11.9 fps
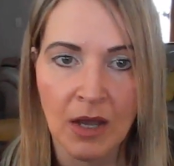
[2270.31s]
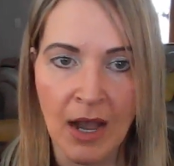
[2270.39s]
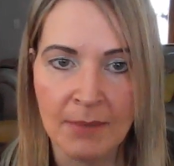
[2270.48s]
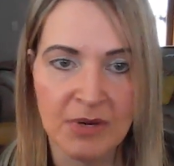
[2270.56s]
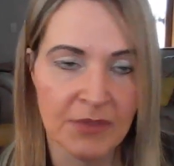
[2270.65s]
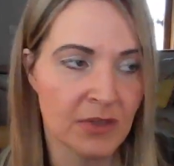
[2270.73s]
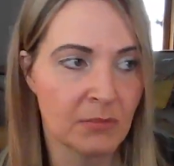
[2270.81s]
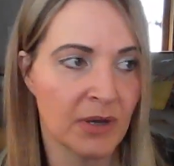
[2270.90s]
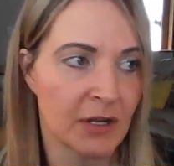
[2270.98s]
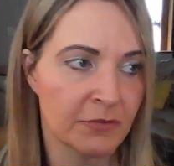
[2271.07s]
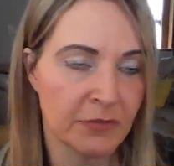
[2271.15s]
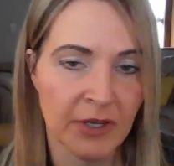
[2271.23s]
I'm nothing
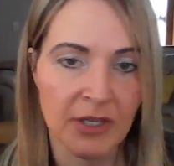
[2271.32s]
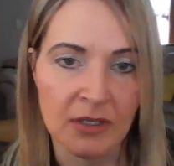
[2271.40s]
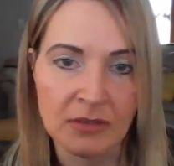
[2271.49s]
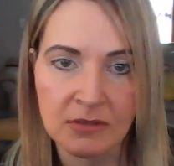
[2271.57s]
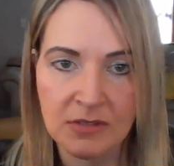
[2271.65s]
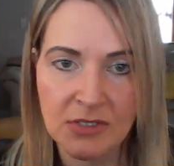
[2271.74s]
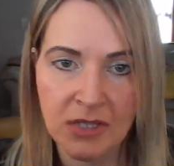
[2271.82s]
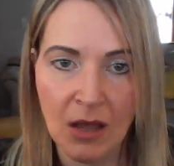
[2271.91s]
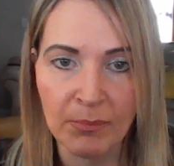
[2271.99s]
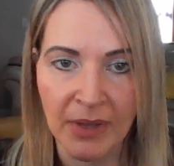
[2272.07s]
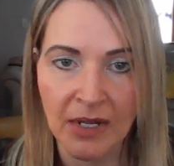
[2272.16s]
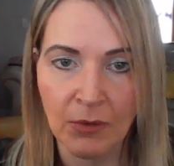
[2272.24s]
but a freaking
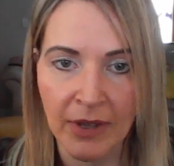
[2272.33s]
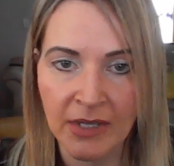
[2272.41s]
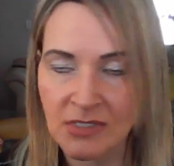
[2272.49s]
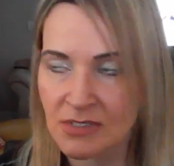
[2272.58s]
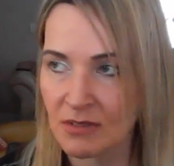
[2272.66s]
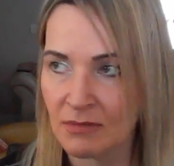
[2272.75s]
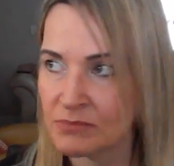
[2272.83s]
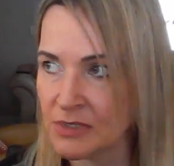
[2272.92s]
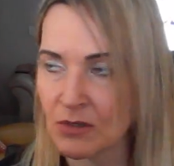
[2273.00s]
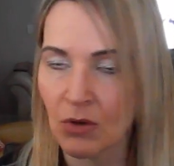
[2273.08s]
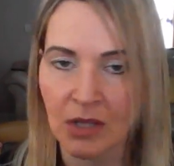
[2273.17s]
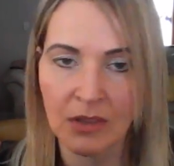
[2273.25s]
slump anyways, um,
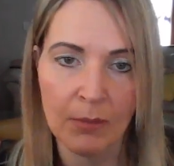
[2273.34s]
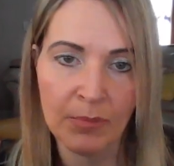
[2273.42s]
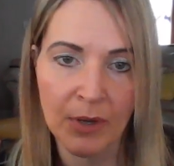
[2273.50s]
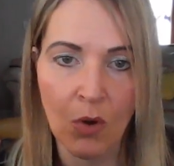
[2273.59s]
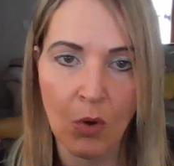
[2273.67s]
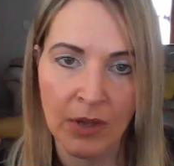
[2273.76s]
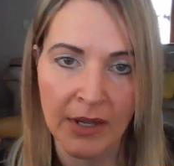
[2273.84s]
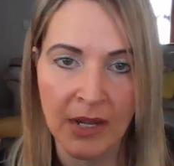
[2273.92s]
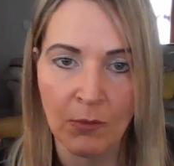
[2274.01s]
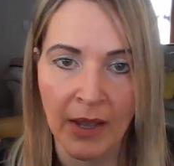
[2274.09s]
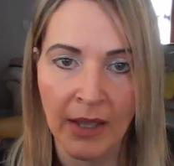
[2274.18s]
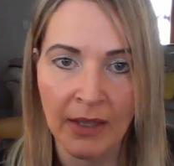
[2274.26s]
you know, a lump of coal
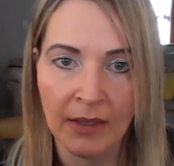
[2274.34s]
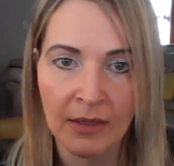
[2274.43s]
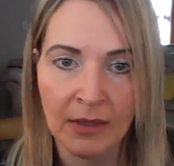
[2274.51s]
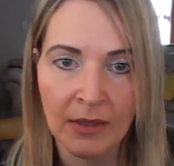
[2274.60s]
anyway.